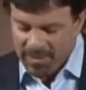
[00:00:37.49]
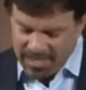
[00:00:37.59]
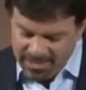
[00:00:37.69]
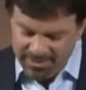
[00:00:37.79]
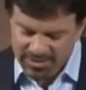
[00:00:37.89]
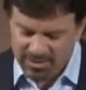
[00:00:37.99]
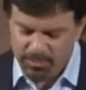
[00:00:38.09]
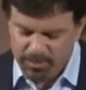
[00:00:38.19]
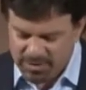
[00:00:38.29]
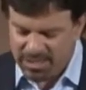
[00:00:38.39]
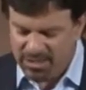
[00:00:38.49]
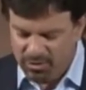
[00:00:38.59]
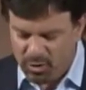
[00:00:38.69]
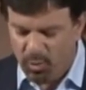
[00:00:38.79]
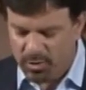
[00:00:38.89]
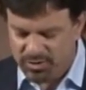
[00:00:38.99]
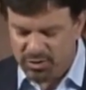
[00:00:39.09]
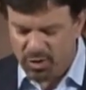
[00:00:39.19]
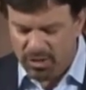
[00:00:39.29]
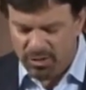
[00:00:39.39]
In this particular course,
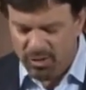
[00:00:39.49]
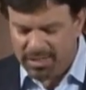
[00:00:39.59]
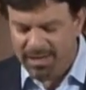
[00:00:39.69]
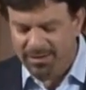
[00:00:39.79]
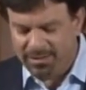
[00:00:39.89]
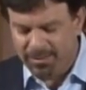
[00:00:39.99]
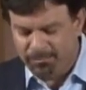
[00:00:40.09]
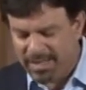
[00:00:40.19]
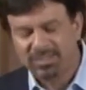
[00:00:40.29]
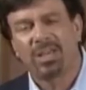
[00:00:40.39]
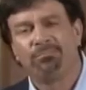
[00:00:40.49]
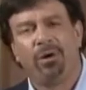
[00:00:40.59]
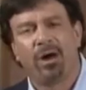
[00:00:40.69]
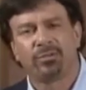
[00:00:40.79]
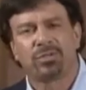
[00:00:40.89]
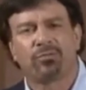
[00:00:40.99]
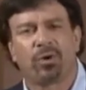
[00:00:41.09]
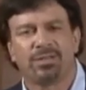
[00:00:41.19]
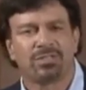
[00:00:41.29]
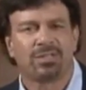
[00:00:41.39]
you're going to look at the basic models of
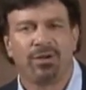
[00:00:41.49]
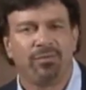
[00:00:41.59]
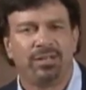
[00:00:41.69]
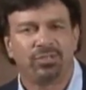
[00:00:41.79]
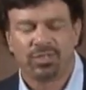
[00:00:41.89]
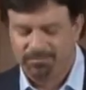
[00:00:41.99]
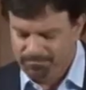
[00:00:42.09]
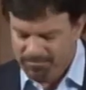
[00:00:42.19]
crisis intervention.